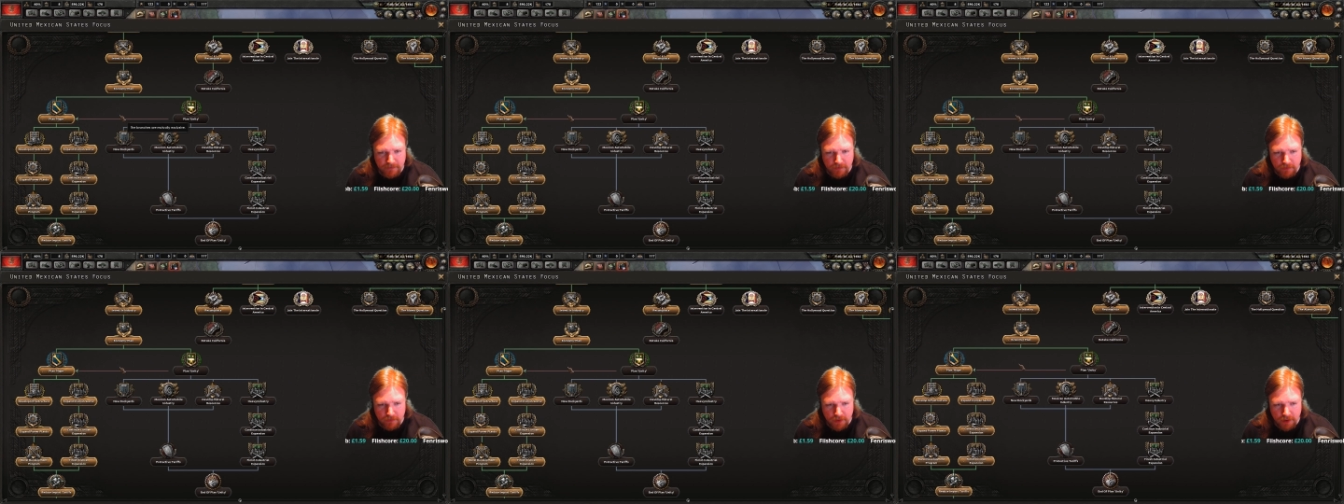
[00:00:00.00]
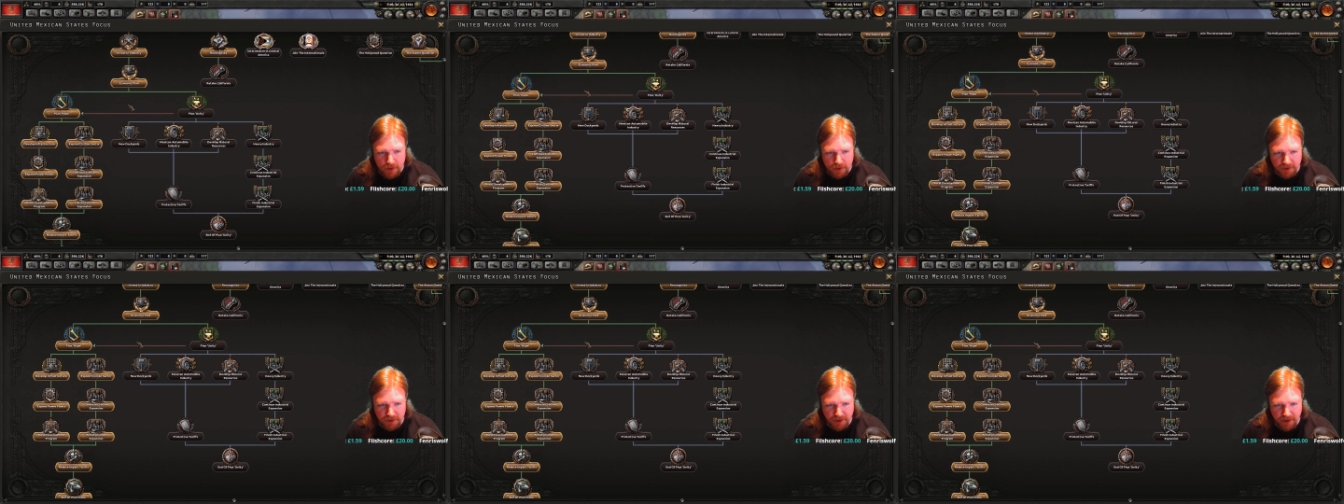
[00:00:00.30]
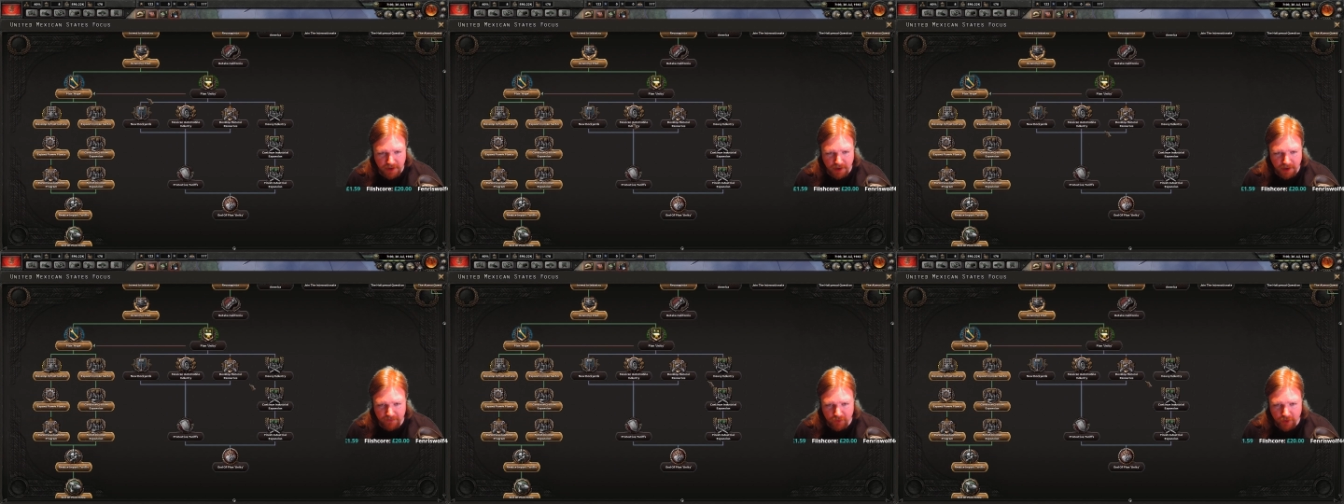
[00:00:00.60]
Because I
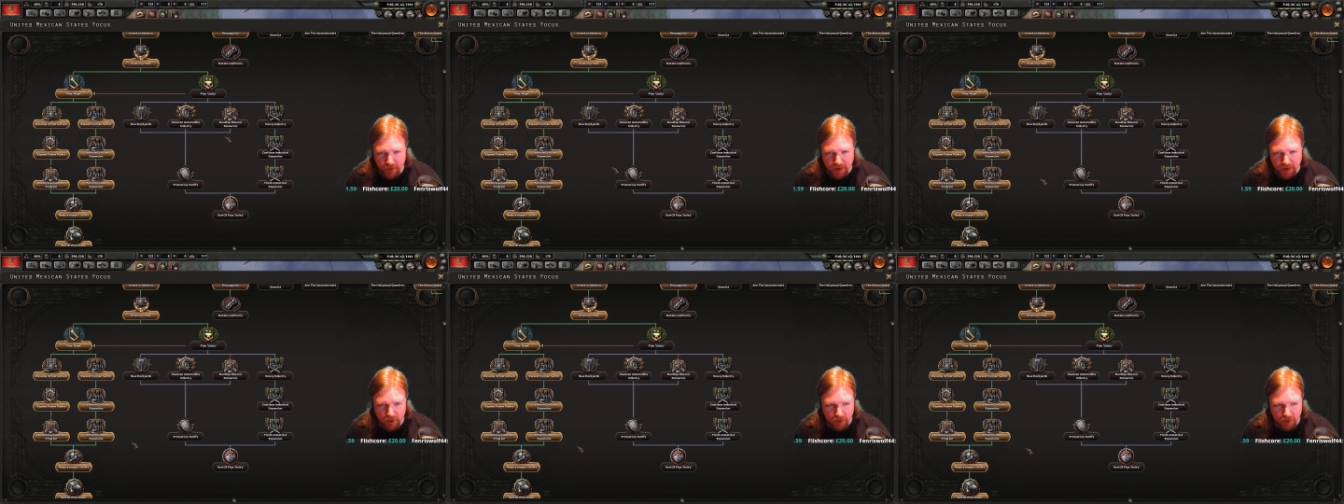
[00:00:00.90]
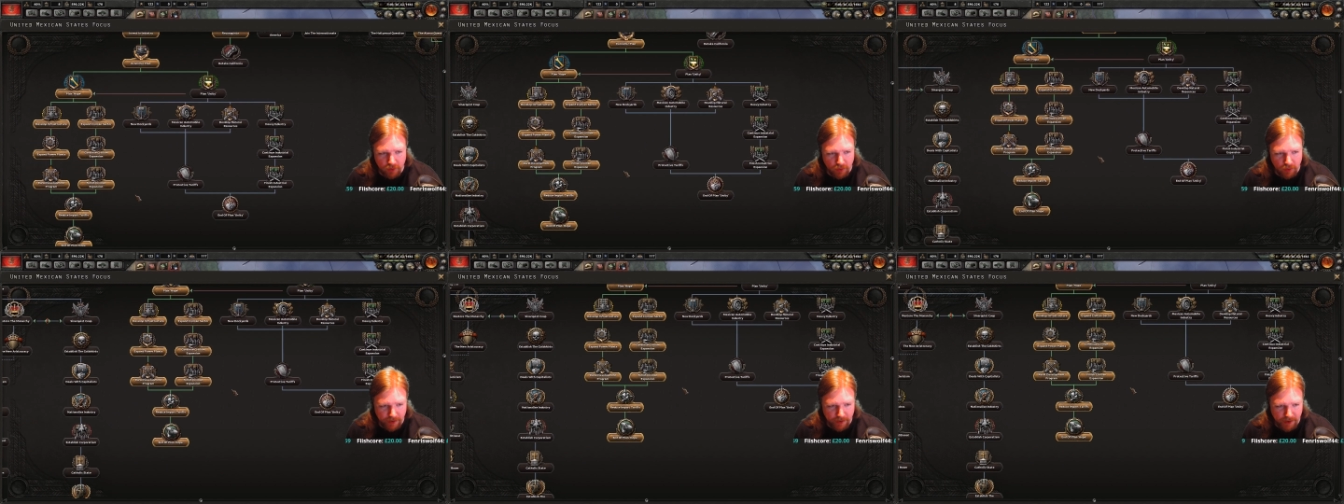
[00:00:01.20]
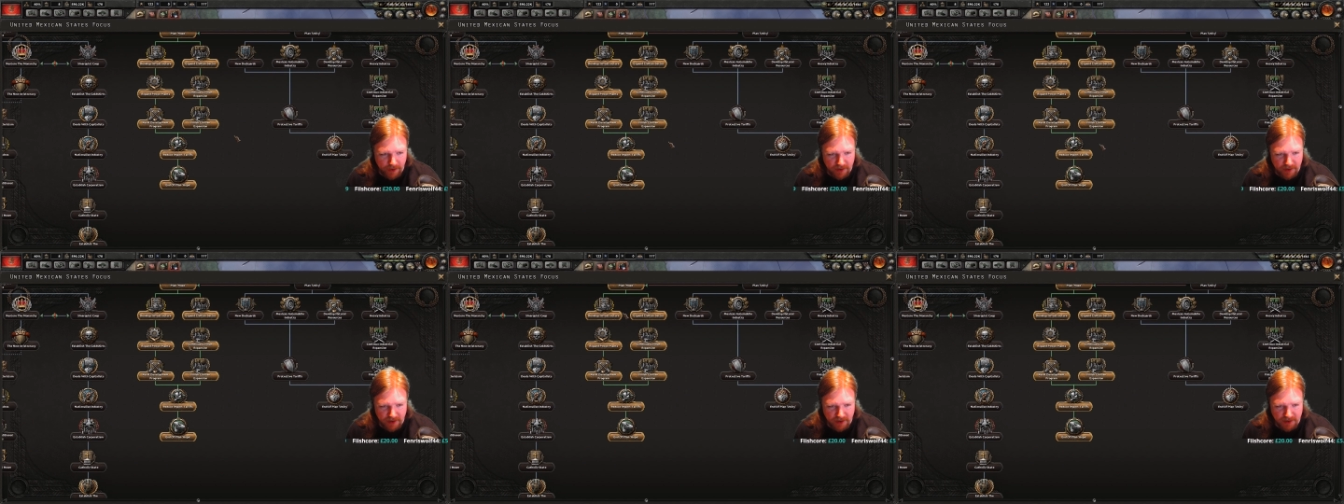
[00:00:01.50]
think I've already got all
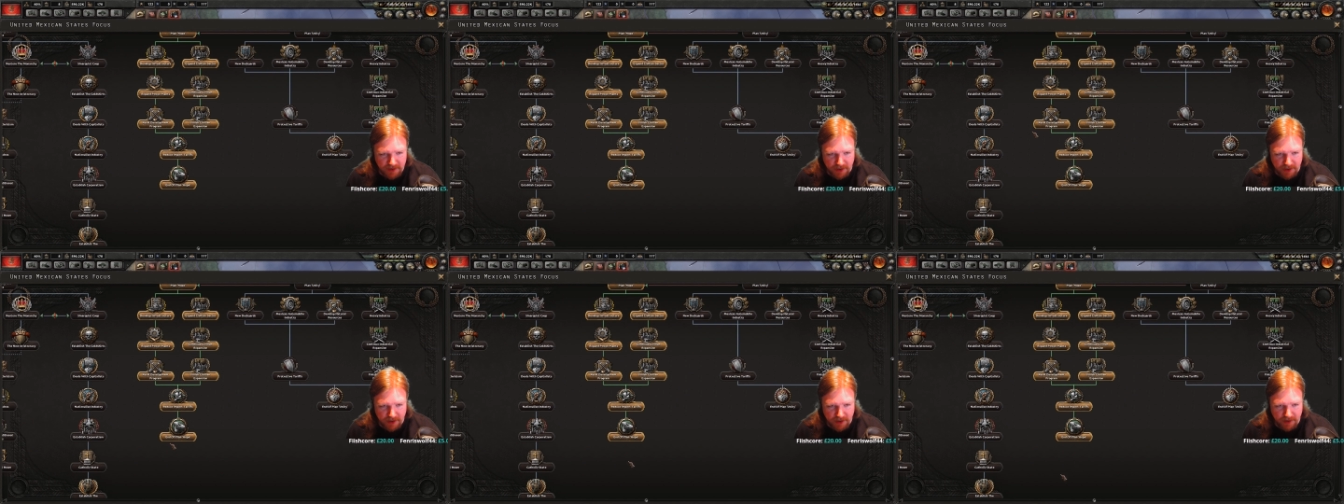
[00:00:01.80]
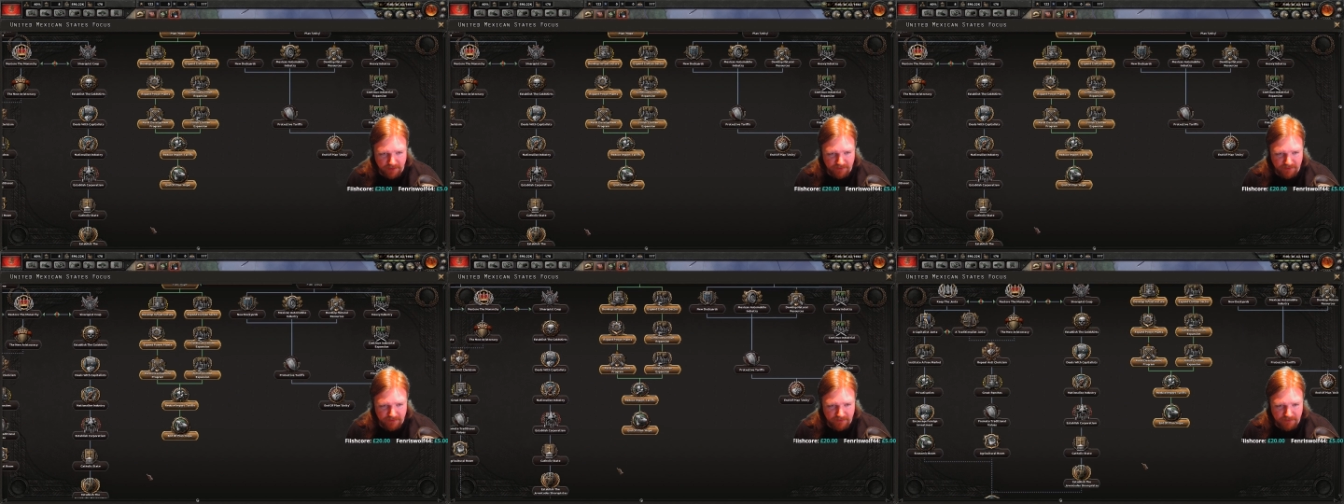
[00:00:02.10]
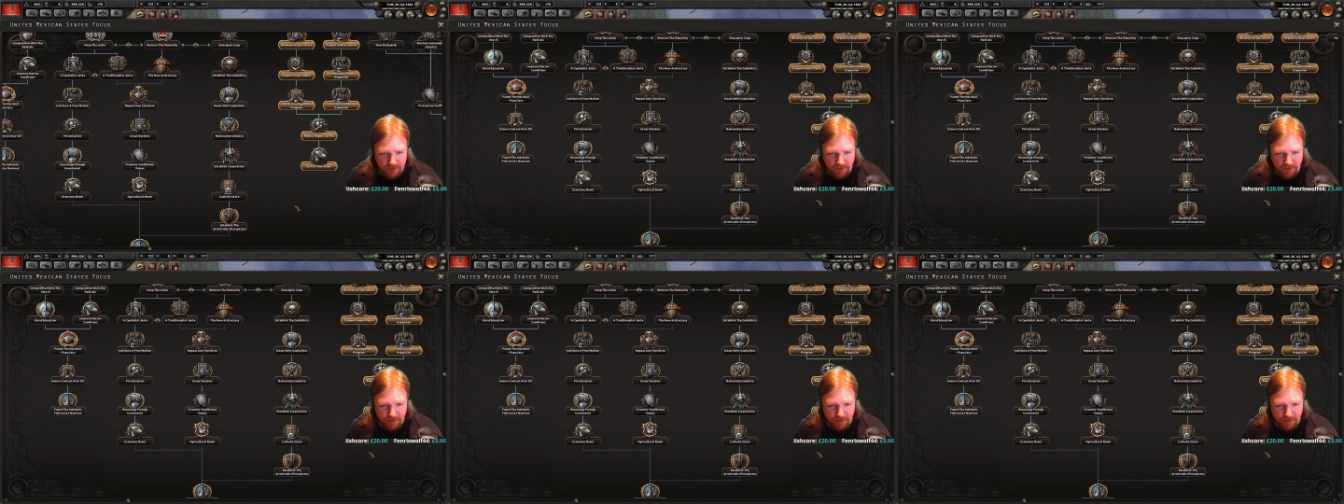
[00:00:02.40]
the things that give the